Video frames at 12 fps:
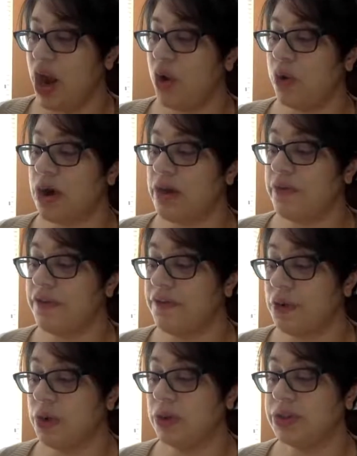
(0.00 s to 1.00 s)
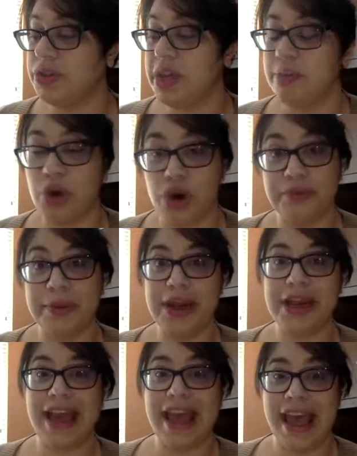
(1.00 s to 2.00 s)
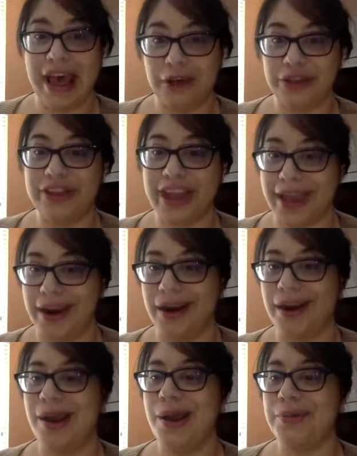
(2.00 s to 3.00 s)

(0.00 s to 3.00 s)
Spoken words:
or a referral to the appropriate healthcare